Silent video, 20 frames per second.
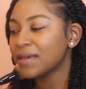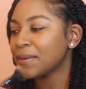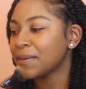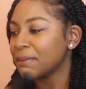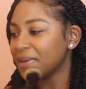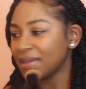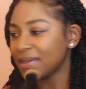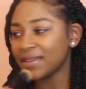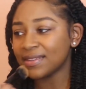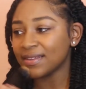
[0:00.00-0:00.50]

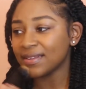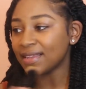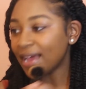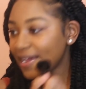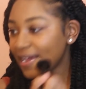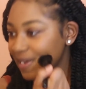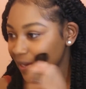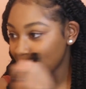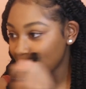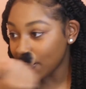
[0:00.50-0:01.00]
But yeah, the
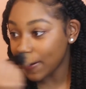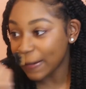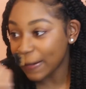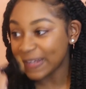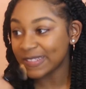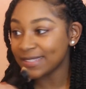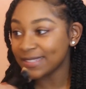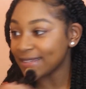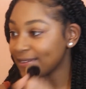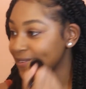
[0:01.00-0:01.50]
lighting in here
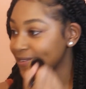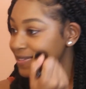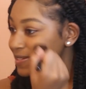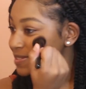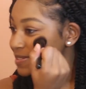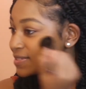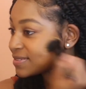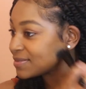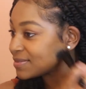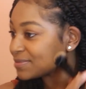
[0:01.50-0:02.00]

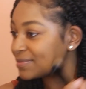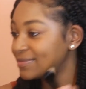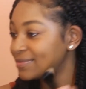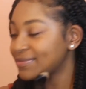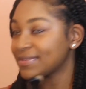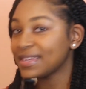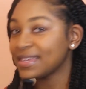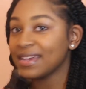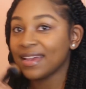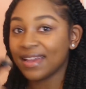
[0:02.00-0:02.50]
sucks.
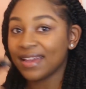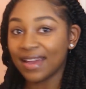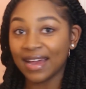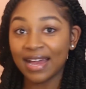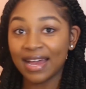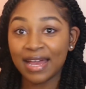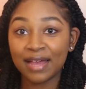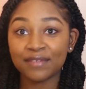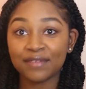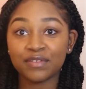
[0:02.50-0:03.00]
I
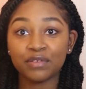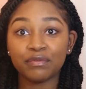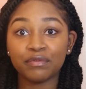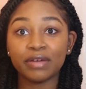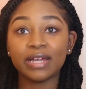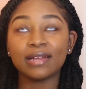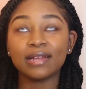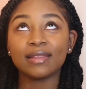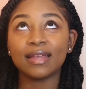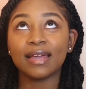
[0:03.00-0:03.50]
have a
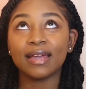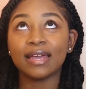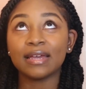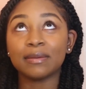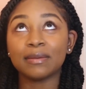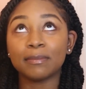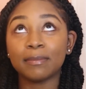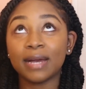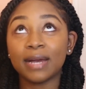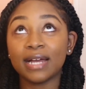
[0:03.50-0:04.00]
ring
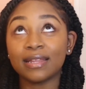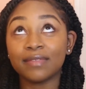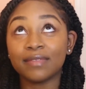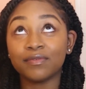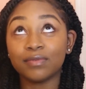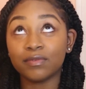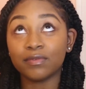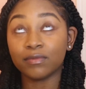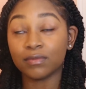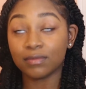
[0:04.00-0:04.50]
light, my
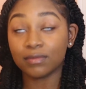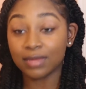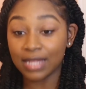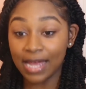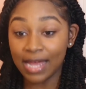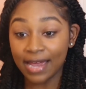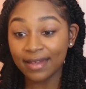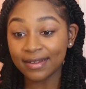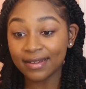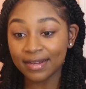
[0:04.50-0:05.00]

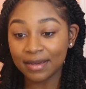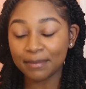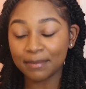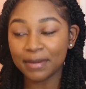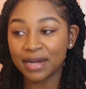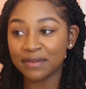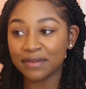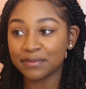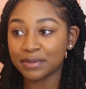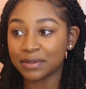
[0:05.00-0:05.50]
light in
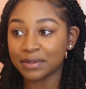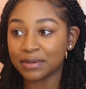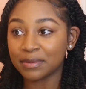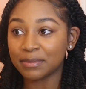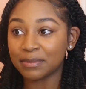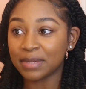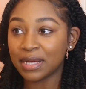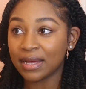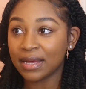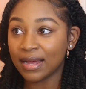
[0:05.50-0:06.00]
my
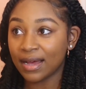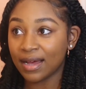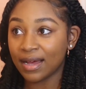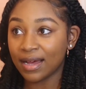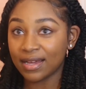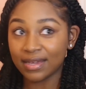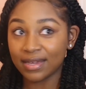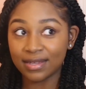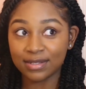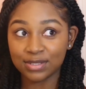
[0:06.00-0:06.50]
room,
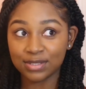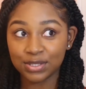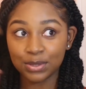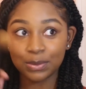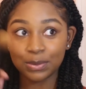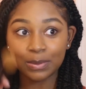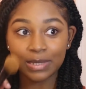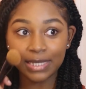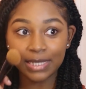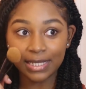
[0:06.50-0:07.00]
and 2
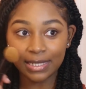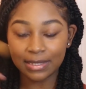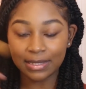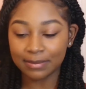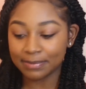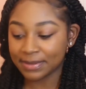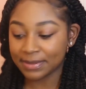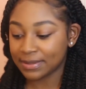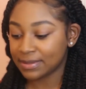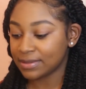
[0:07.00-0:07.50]

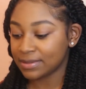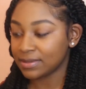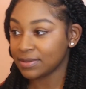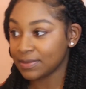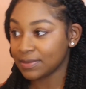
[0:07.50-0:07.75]
lamps